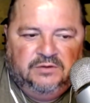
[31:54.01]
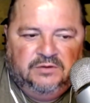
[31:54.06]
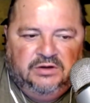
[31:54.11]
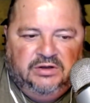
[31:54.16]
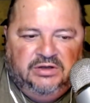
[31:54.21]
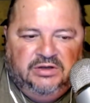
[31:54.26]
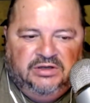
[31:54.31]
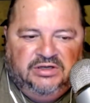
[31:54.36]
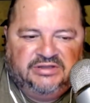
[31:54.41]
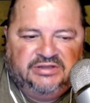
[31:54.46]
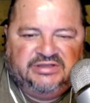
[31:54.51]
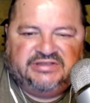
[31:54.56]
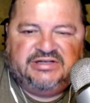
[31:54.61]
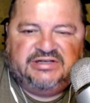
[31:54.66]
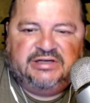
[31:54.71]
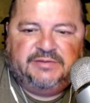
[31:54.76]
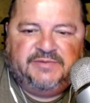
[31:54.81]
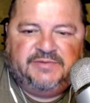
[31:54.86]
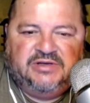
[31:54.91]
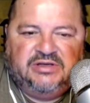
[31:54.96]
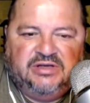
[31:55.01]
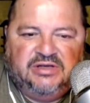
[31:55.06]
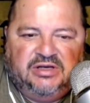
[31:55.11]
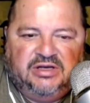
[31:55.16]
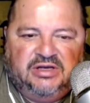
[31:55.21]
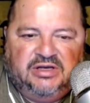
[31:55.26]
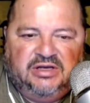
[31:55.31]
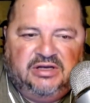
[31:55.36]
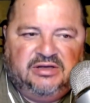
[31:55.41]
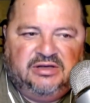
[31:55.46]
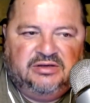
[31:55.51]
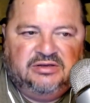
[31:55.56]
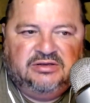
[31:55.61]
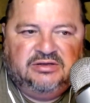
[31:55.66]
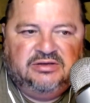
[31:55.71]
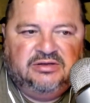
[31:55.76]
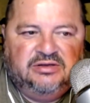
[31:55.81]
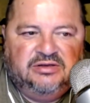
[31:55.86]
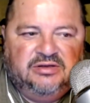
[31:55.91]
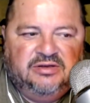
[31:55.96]
It doesn't have to be a
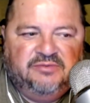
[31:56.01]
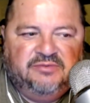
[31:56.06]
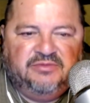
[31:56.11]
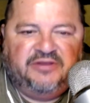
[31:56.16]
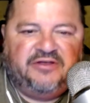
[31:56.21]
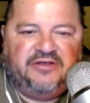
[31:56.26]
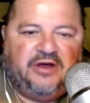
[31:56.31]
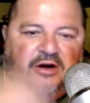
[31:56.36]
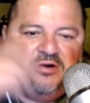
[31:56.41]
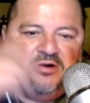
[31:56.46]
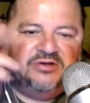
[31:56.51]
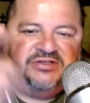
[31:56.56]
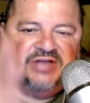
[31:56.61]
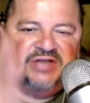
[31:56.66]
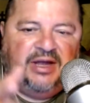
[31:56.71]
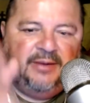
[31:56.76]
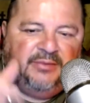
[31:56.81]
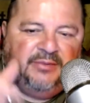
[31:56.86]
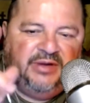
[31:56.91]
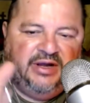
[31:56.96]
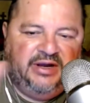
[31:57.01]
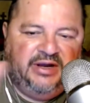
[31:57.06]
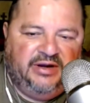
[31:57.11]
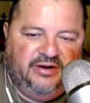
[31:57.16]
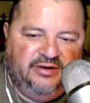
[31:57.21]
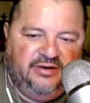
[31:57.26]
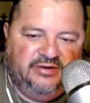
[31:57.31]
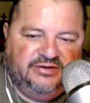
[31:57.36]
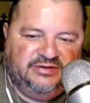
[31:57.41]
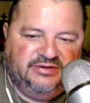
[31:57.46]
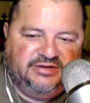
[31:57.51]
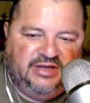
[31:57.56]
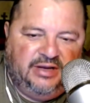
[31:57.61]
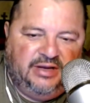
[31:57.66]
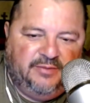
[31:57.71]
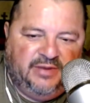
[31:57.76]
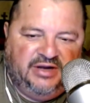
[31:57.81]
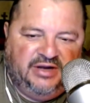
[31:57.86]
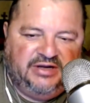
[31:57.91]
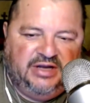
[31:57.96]
methodical timeline, day
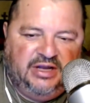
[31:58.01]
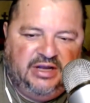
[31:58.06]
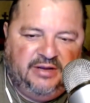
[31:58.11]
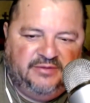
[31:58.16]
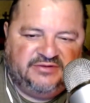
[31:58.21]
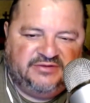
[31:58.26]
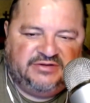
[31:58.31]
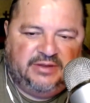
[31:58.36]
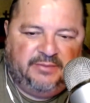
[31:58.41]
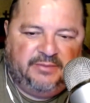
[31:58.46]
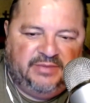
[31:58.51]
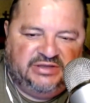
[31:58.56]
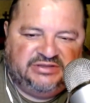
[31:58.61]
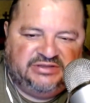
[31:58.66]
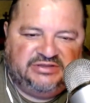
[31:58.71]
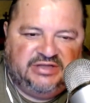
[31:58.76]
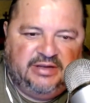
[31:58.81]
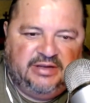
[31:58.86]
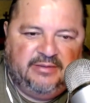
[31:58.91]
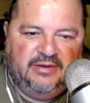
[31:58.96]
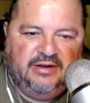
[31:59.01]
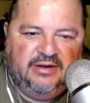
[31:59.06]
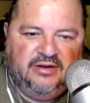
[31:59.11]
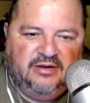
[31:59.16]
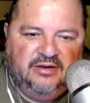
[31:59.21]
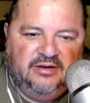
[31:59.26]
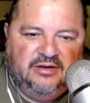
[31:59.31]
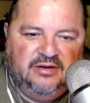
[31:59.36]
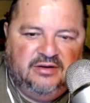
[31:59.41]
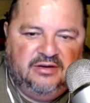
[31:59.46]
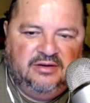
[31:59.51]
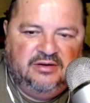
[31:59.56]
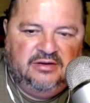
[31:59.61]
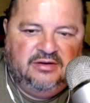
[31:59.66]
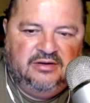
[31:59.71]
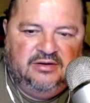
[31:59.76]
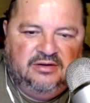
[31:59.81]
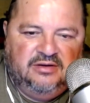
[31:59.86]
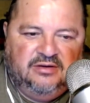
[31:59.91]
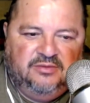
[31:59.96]
by day, step by step.
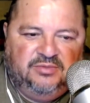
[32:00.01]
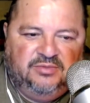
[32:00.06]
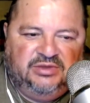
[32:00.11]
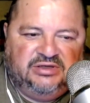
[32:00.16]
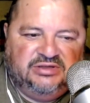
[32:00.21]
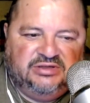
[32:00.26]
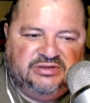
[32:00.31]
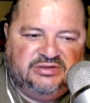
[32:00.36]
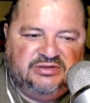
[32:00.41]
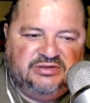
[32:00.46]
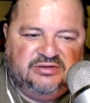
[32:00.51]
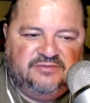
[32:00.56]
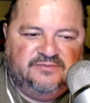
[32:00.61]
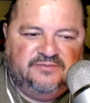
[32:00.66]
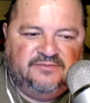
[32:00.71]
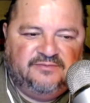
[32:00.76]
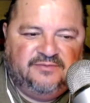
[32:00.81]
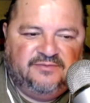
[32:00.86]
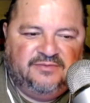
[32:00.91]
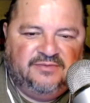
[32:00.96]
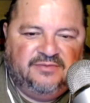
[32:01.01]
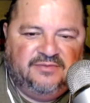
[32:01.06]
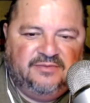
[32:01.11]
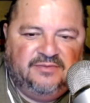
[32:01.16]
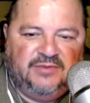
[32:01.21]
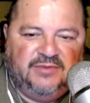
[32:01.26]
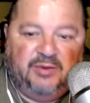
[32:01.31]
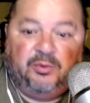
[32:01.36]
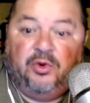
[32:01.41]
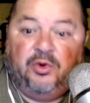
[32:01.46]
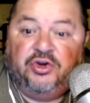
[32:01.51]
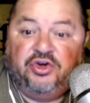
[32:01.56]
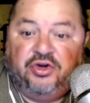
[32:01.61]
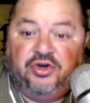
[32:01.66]
Because, number one, you'll get